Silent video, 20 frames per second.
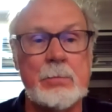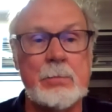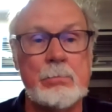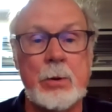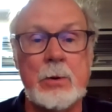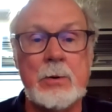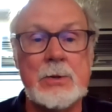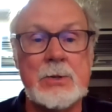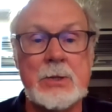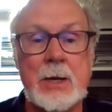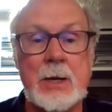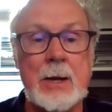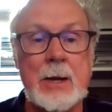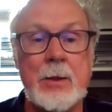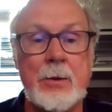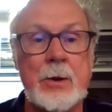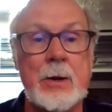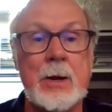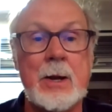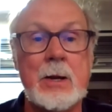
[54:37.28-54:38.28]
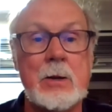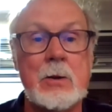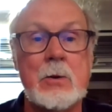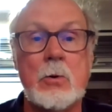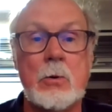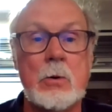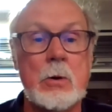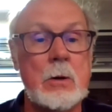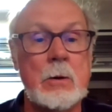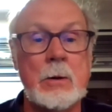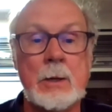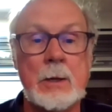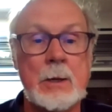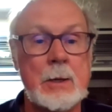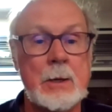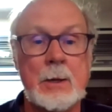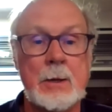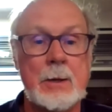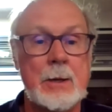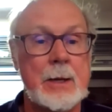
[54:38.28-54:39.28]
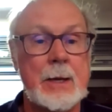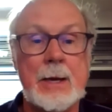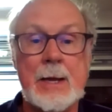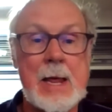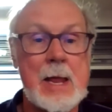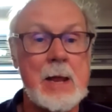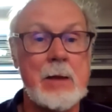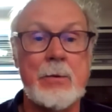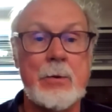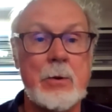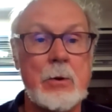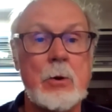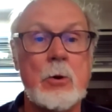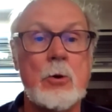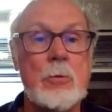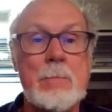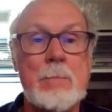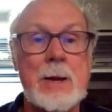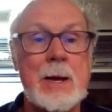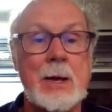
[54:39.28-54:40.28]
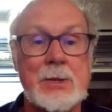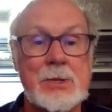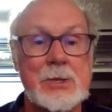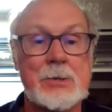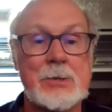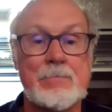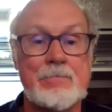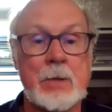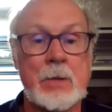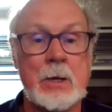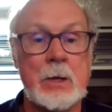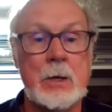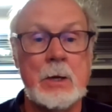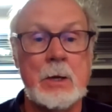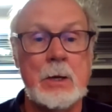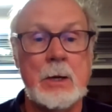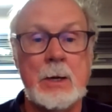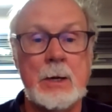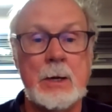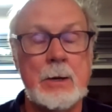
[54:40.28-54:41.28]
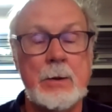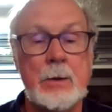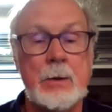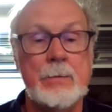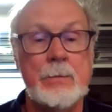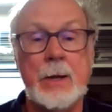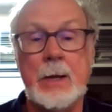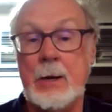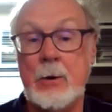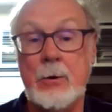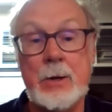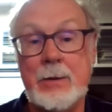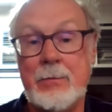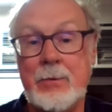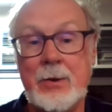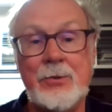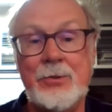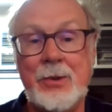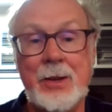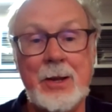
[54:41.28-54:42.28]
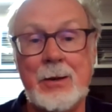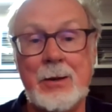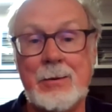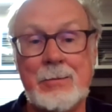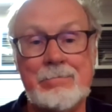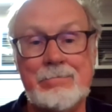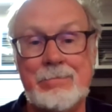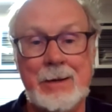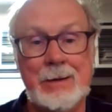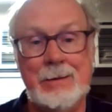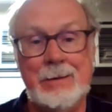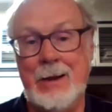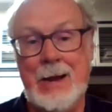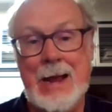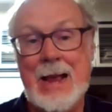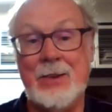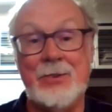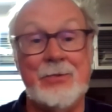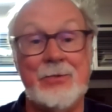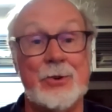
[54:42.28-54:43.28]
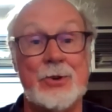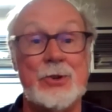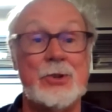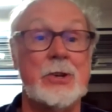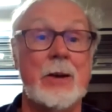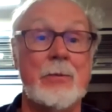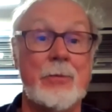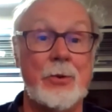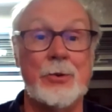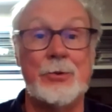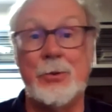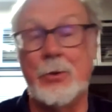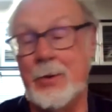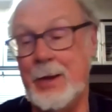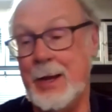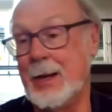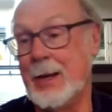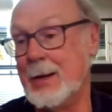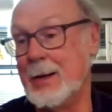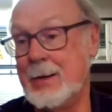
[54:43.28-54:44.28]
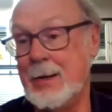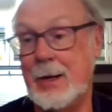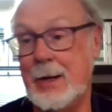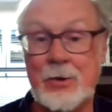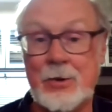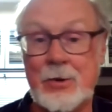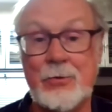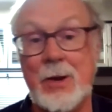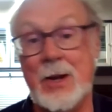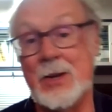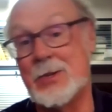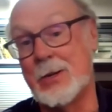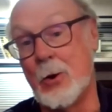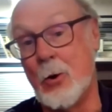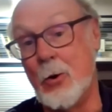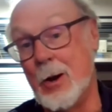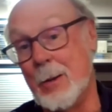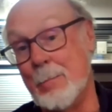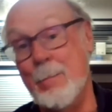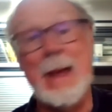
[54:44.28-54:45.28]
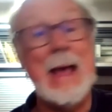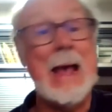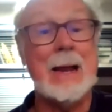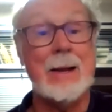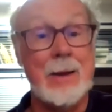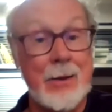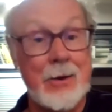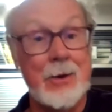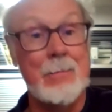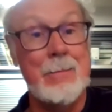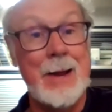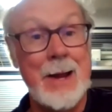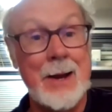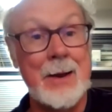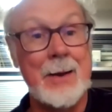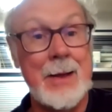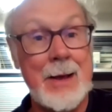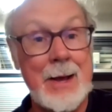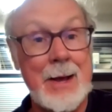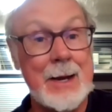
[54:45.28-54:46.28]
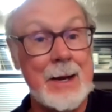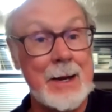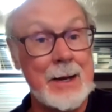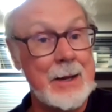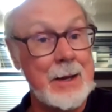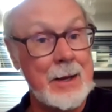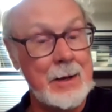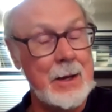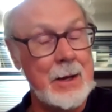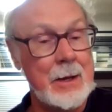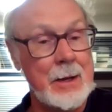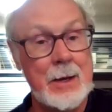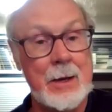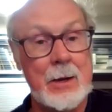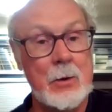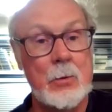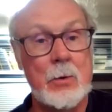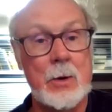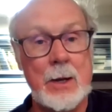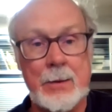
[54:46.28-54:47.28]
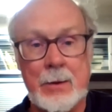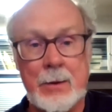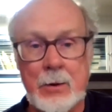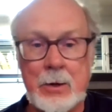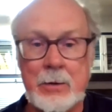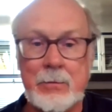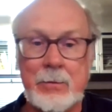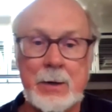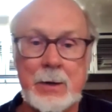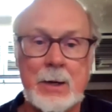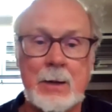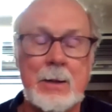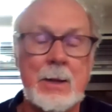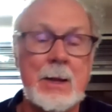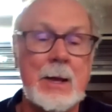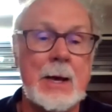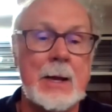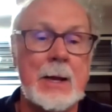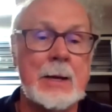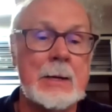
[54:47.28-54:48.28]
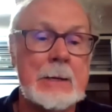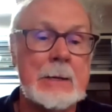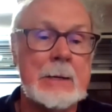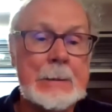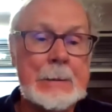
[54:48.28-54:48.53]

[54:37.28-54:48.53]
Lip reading: Burnside and the 9th Corps to get out of their own mess. They don't even they ask for shovels so they can dig a trench going back to their main line and get away. They don't even get that.